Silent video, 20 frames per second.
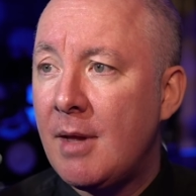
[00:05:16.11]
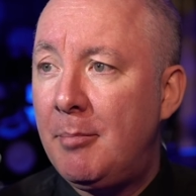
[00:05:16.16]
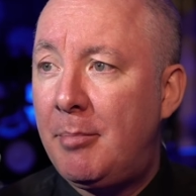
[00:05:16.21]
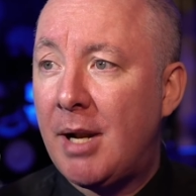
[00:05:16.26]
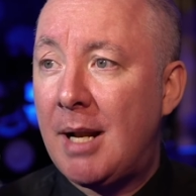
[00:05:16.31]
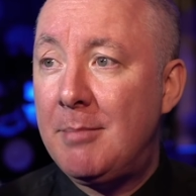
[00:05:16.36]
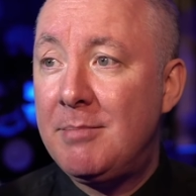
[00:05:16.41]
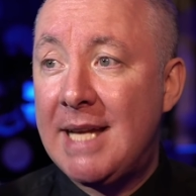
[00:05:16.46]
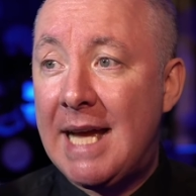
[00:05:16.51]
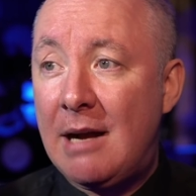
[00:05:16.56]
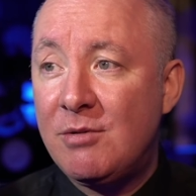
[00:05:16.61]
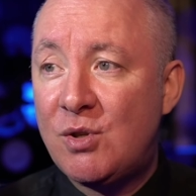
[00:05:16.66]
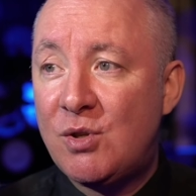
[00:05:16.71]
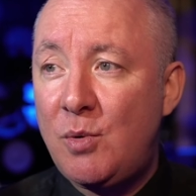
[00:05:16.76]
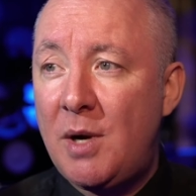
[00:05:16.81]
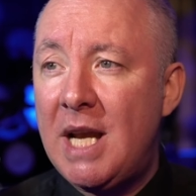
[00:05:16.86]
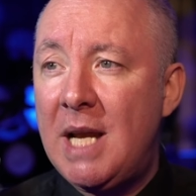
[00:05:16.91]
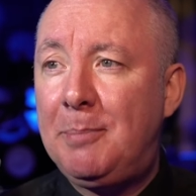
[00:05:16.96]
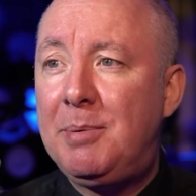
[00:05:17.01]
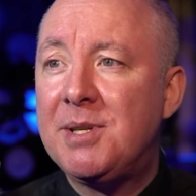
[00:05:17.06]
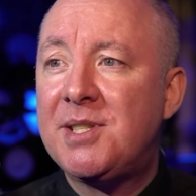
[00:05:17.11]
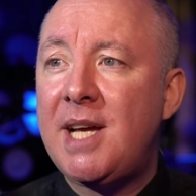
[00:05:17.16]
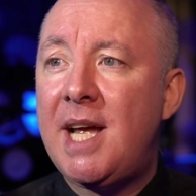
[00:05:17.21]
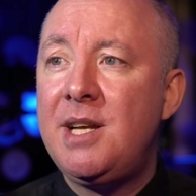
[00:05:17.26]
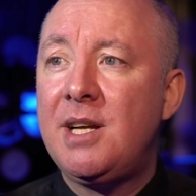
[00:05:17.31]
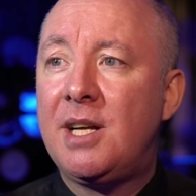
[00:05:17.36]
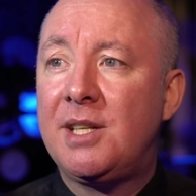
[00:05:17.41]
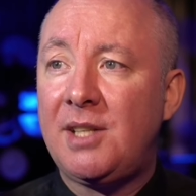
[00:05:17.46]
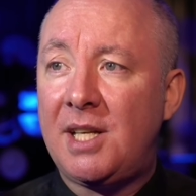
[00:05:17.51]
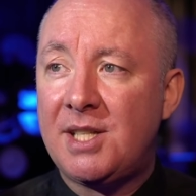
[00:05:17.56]
But I'm down twenty
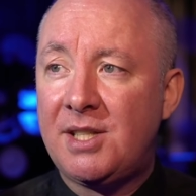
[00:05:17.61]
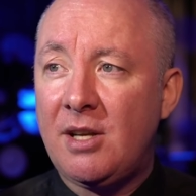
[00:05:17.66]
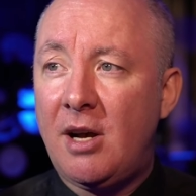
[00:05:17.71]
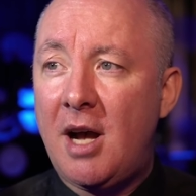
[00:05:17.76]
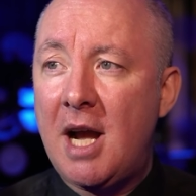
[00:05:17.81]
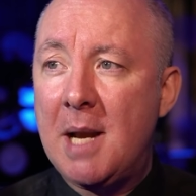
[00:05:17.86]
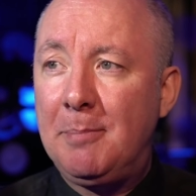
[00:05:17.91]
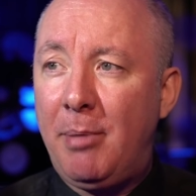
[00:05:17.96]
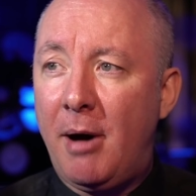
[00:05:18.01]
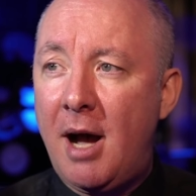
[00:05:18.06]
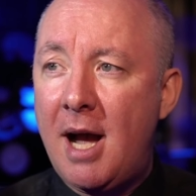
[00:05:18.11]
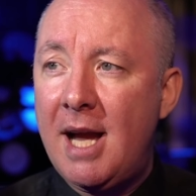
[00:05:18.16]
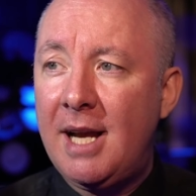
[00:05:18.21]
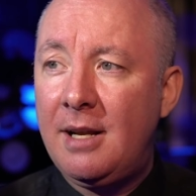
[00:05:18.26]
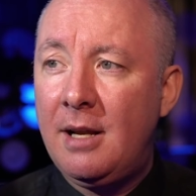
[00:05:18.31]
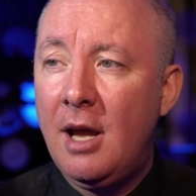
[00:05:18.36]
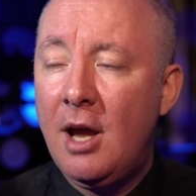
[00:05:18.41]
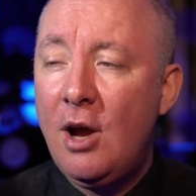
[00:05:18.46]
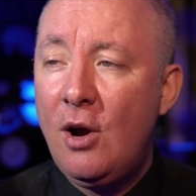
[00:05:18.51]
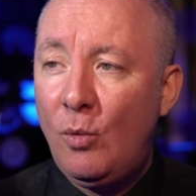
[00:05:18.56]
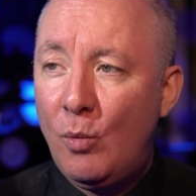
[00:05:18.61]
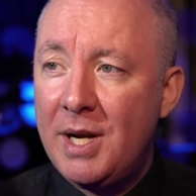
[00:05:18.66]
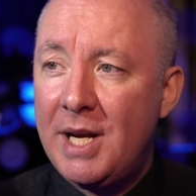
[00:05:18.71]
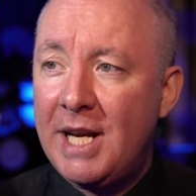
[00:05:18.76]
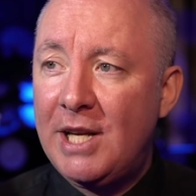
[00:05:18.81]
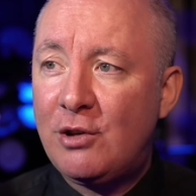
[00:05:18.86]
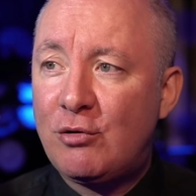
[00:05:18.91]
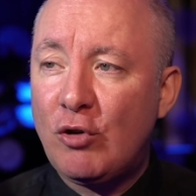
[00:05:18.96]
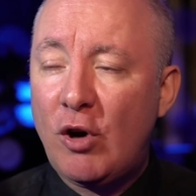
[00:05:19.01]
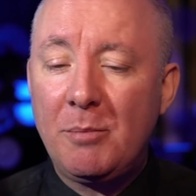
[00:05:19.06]
percent because I started buying when
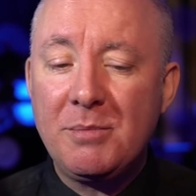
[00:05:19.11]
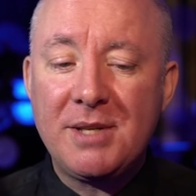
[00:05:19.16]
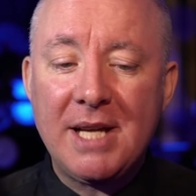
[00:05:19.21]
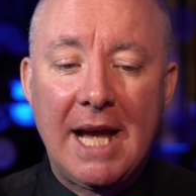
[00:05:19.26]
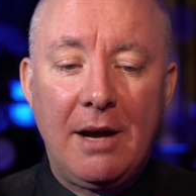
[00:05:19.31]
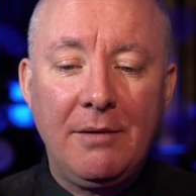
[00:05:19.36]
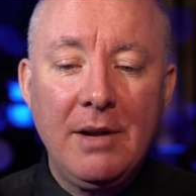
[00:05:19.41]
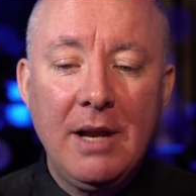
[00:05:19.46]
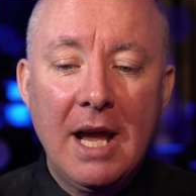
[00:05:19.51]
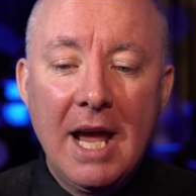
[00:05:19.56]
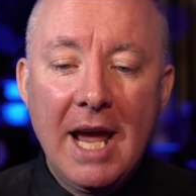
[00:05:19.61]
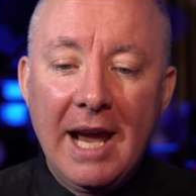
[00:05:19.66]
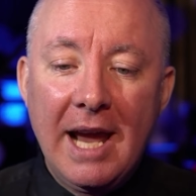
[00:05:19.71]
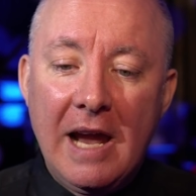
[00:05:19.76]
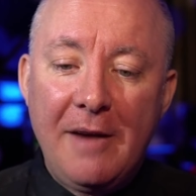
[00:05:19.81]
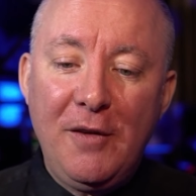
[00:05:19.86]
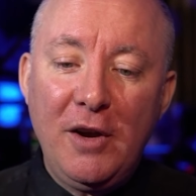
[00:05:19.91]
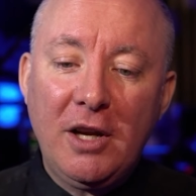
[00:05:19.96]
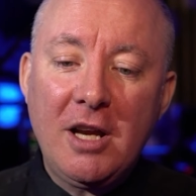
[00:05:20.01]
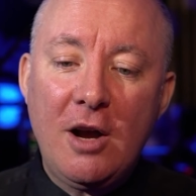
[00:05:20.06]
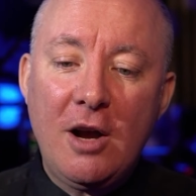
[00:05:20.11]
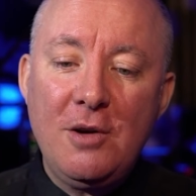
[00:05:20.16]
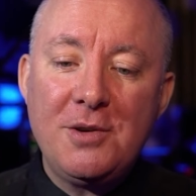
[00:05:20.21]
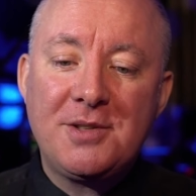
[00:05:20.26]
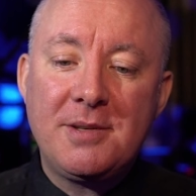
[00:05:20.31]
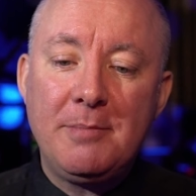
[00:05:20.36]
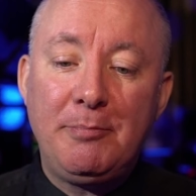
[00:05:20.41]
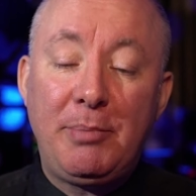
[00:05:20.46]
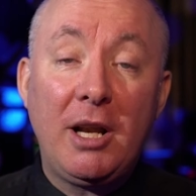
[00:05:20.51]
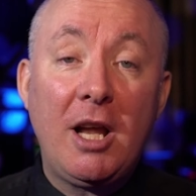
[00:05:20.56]
it dropped down. If it goes
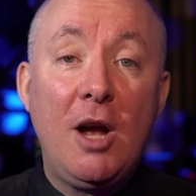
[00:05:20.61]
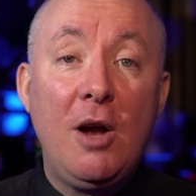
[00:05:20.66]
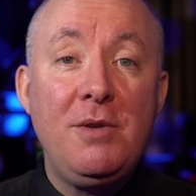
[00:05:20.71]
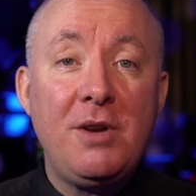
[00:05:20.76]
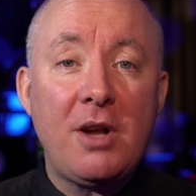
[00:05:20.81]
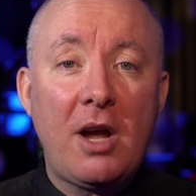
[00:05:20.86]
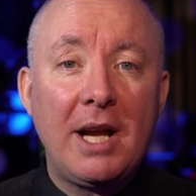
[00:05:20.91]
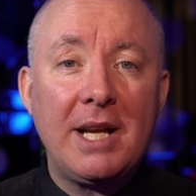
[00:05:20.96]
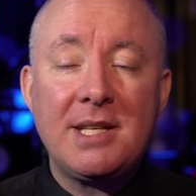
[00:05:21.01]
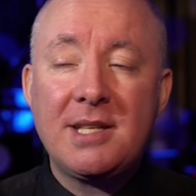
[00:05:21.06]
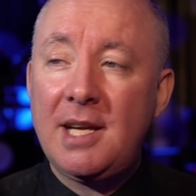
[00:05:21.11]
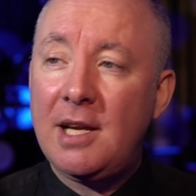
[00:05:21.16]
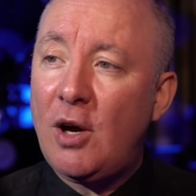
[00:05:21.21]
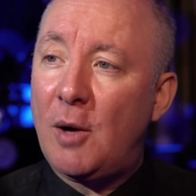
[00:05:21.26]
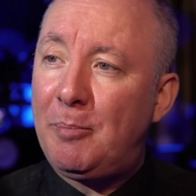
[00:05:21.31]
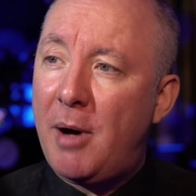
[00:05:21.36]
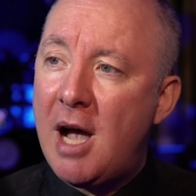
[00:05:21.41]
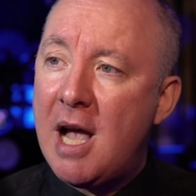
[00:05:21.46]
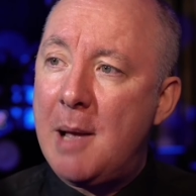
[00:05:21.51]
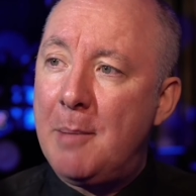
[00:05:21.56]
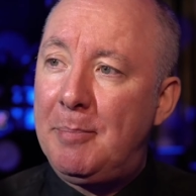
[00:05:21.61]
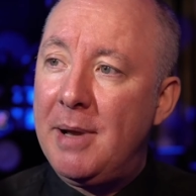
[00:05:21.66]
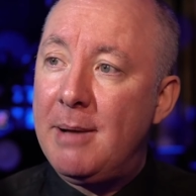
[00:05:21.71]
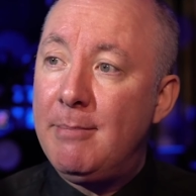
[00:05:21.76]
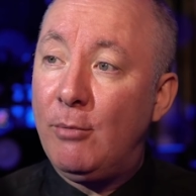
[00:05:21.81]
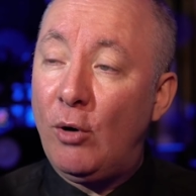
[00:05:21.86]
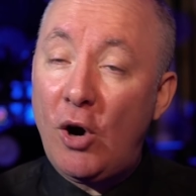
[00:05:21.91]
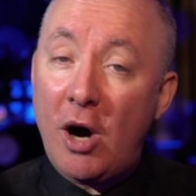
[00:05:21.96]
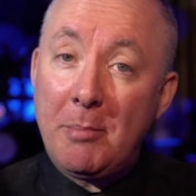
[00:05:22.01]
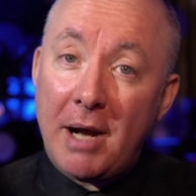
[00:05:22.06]
below ninety, I'll buy a bit
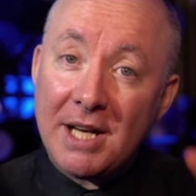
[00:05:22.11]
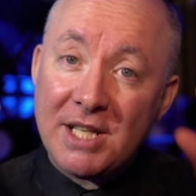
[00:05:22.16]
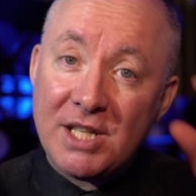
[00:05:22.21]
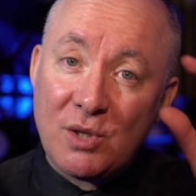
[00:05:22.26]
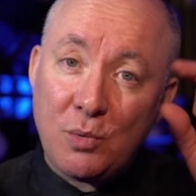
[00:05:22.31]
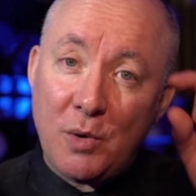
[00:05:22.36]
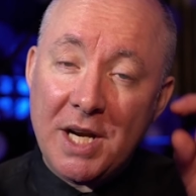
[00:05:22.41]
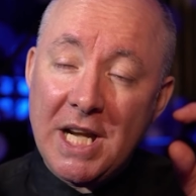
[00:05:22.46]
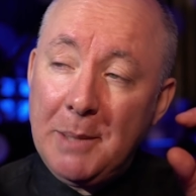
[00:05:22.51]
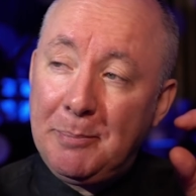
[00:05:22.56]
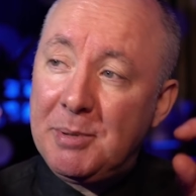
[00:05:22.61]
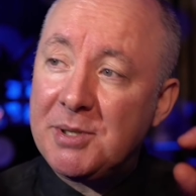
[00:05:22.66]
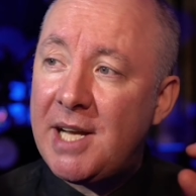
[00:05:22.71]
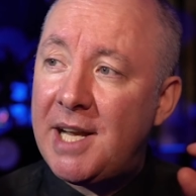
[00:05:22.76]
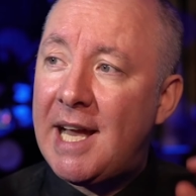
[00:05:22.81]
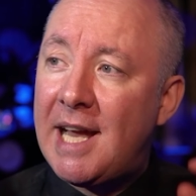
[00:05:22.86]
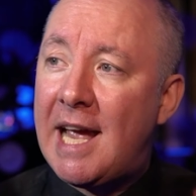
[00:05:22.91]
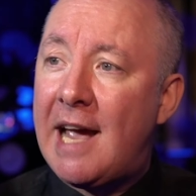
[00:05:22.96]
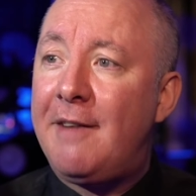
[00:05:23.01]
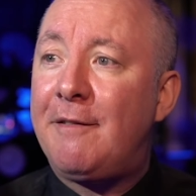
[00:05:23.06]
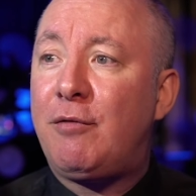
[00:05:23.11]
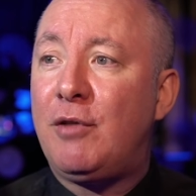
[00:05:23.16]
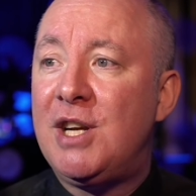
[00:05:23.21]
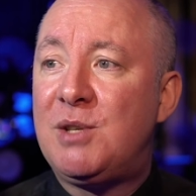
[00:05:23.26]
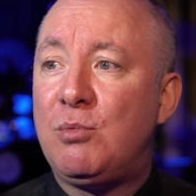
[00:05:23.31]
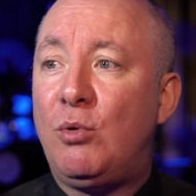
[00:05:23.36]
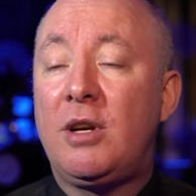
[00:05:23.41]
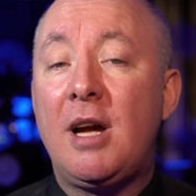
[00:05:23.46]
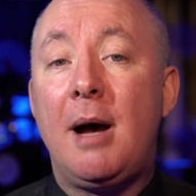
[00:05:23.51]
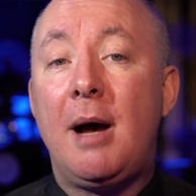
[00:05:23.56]
more. And my twenty percent
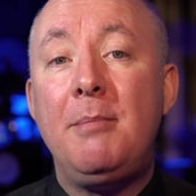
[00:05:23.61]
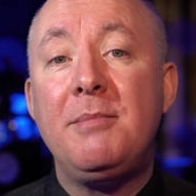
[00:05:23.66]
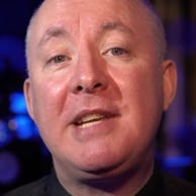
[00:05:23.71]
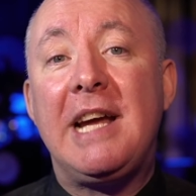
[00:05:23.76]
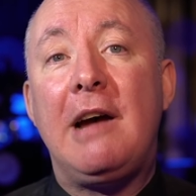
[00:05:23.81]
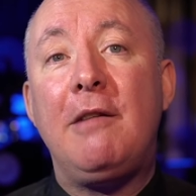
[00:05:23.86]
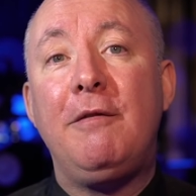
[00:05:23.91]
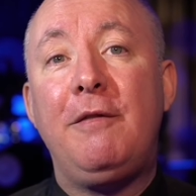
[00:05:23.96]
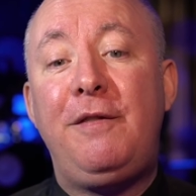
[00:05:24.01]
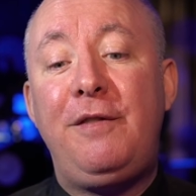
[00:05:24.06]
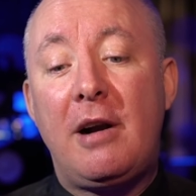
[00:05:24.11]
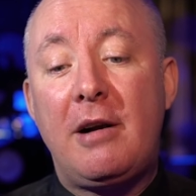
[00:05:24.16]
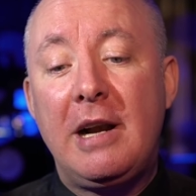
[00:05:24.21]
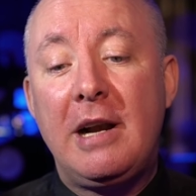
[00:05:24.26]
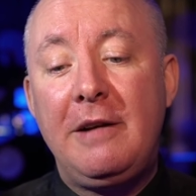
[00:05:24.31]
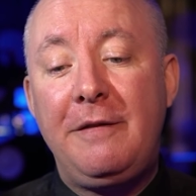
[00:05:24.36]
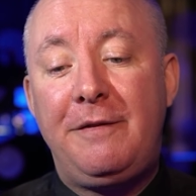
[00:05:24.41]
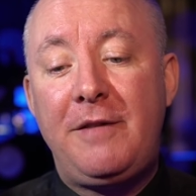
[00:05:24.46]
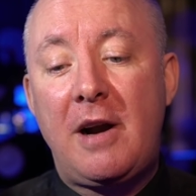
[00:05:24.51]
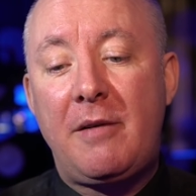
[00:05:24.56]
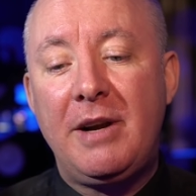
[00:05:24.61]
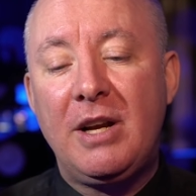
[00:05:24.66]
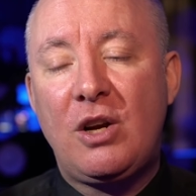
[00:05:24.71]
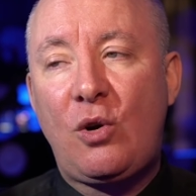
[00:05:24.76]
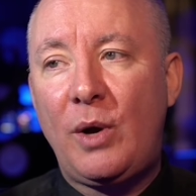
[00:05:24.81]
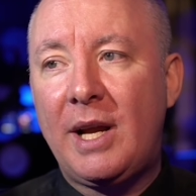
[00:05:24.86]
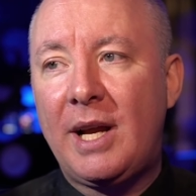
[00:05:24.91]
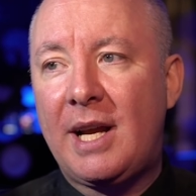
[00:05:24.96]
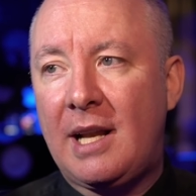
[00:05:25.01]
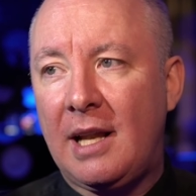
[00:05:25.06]
average will come down very, very
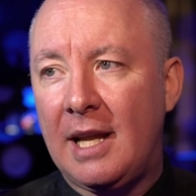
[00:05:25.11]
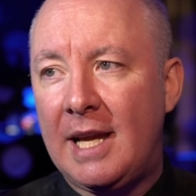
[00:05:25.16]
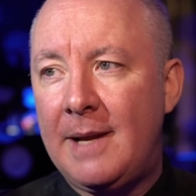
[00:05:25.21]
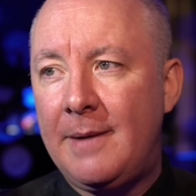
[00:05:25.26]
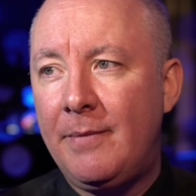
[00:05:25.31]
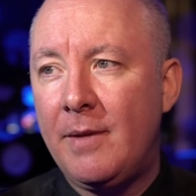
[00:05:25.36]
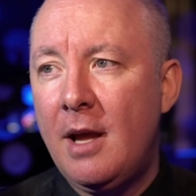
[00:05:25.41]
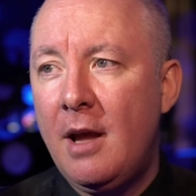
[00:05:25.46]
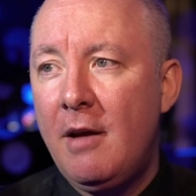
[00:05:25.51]
quickly.